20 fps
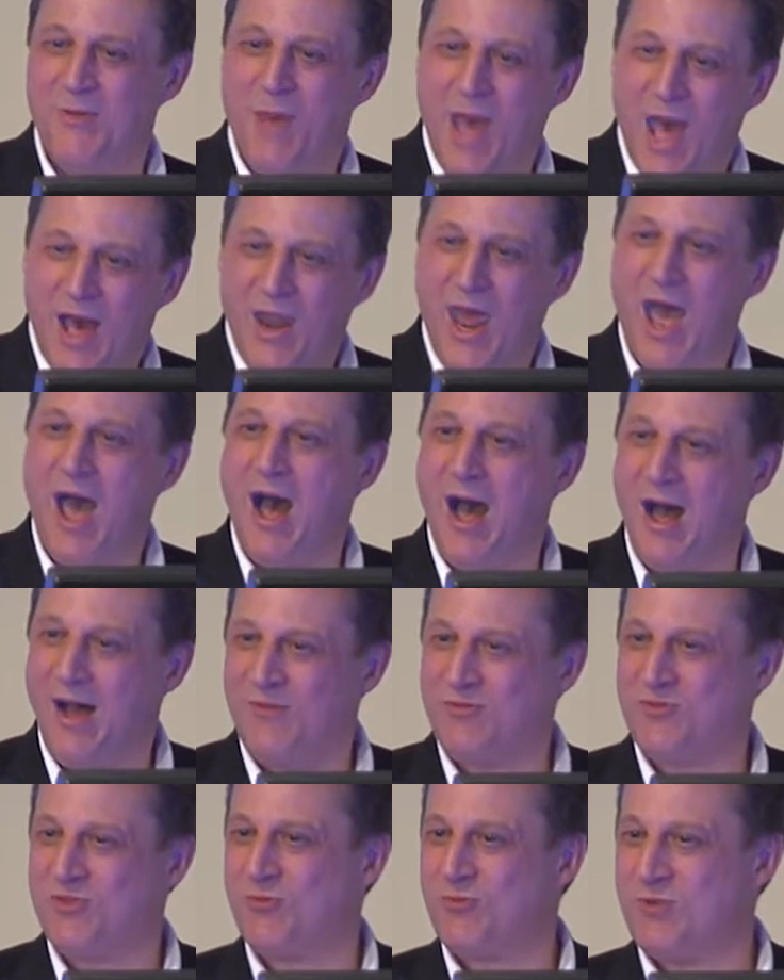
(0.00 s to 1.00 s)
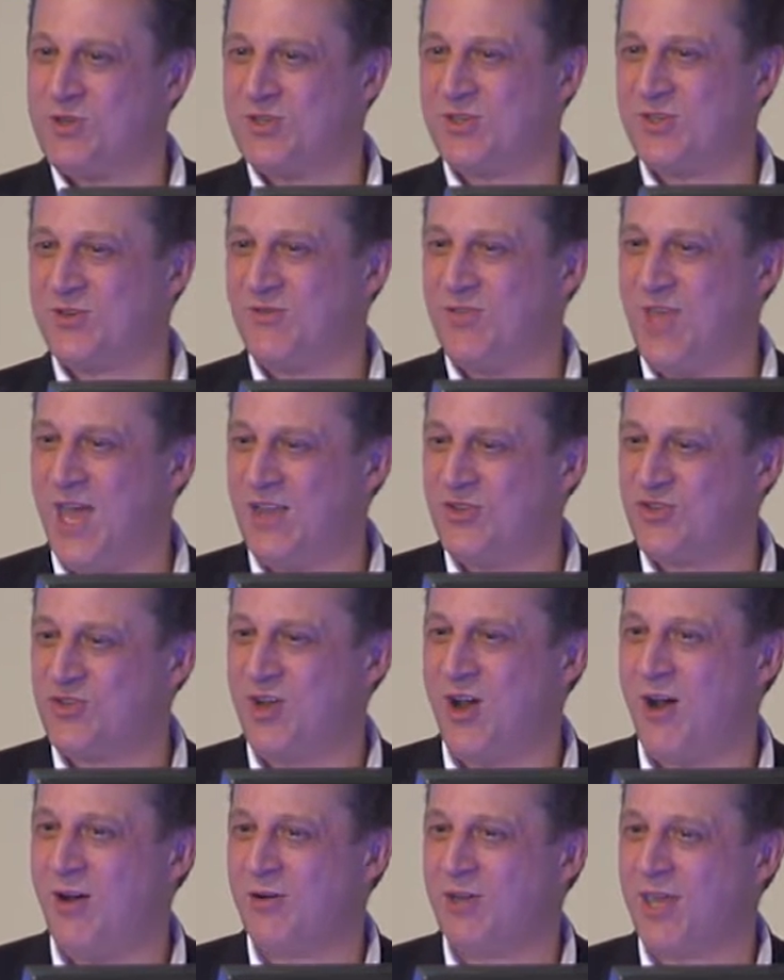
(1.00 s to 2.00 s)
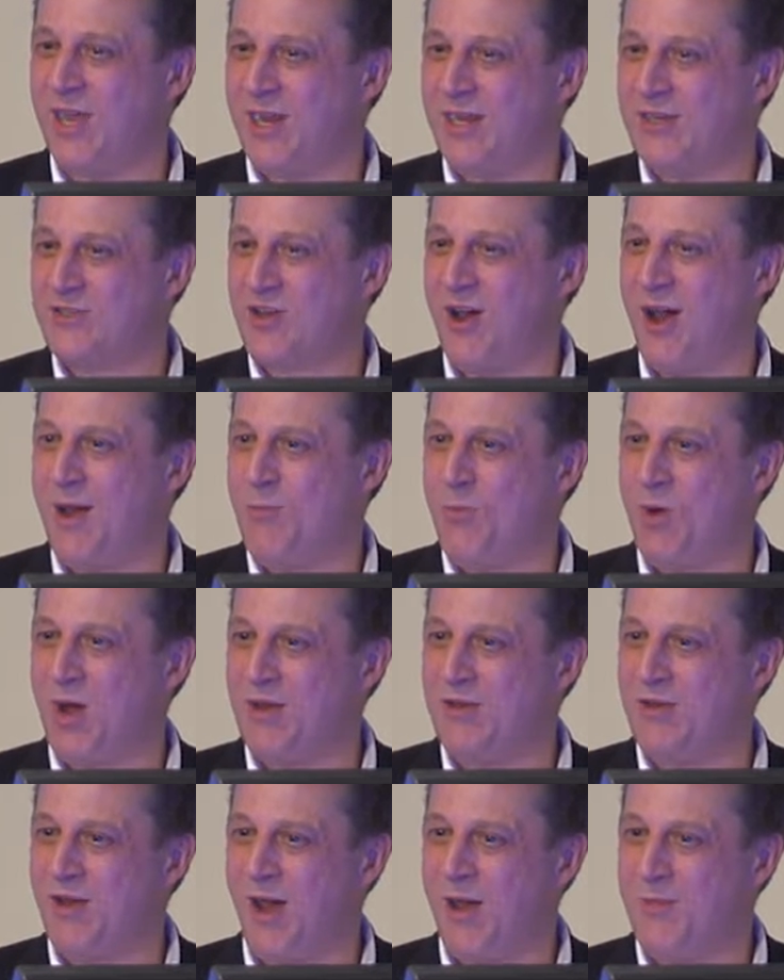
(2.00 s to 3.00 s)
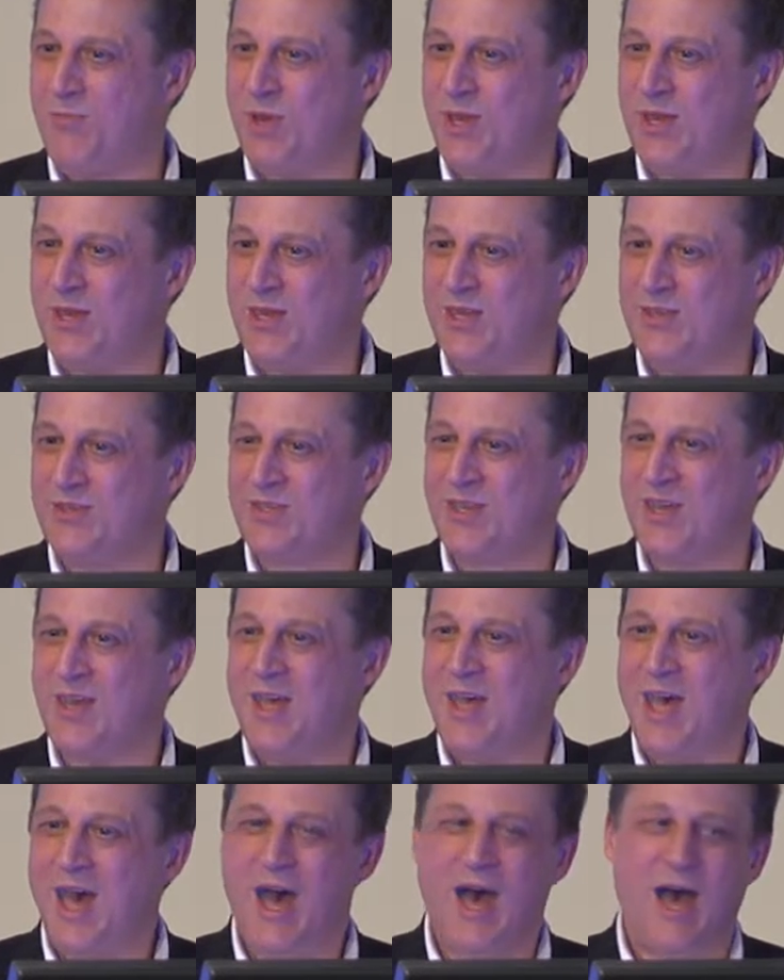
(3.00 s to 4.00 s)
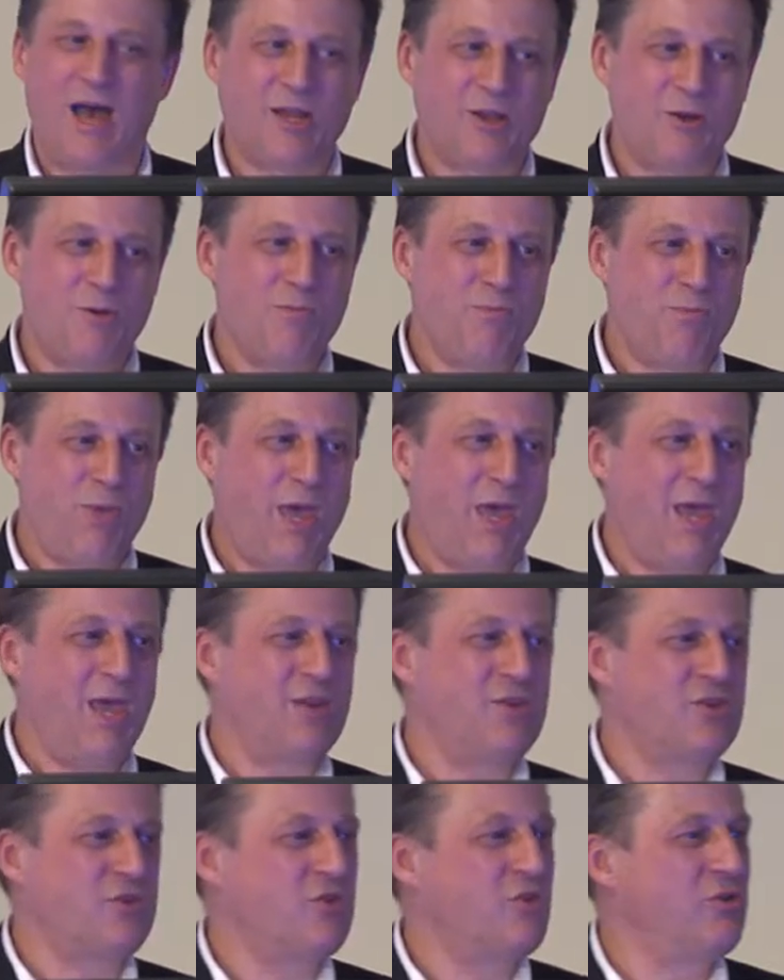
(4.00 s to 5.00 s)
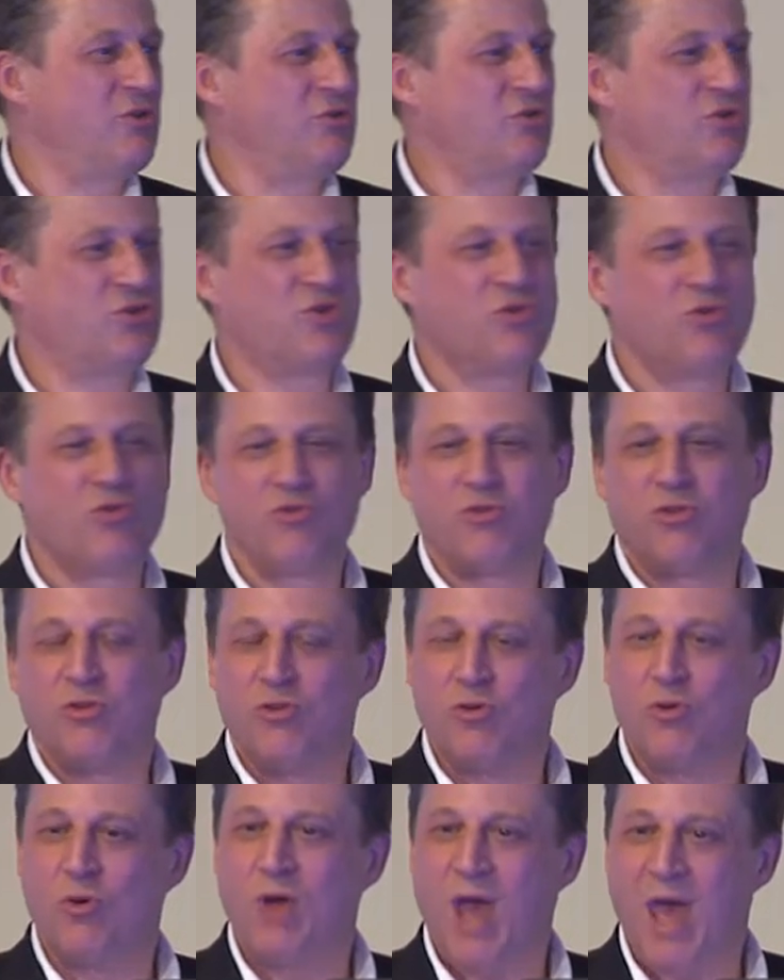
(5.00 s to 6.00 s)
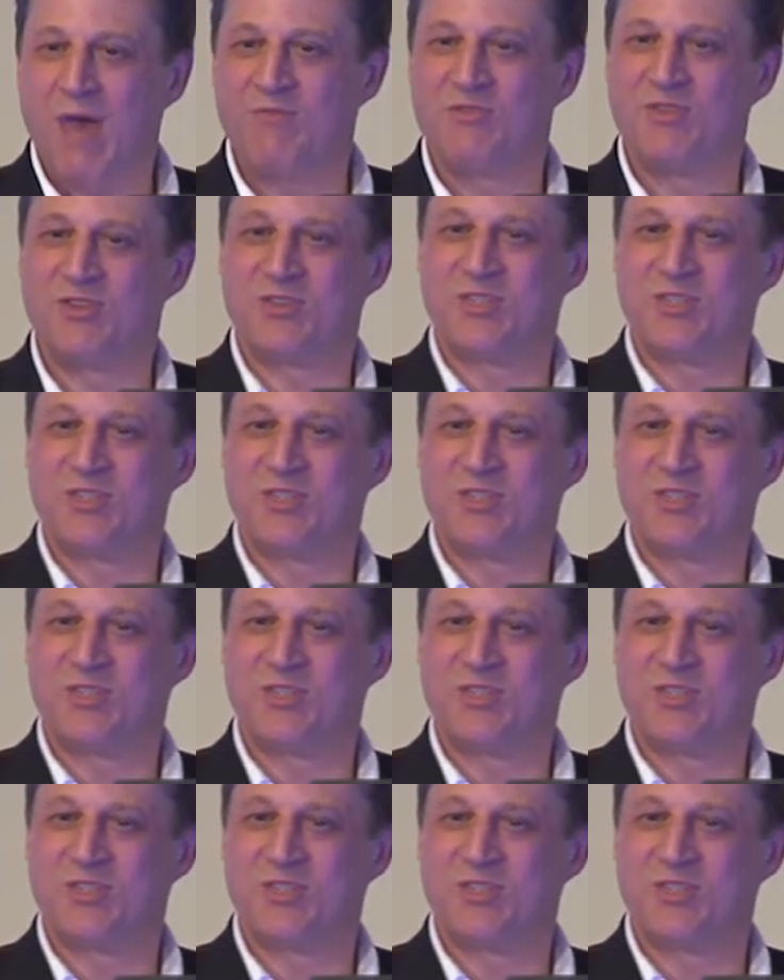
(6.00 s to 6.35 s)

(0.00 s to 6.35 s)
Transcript: about halves the risk of that child getting type 1 diabetes compared to children who have the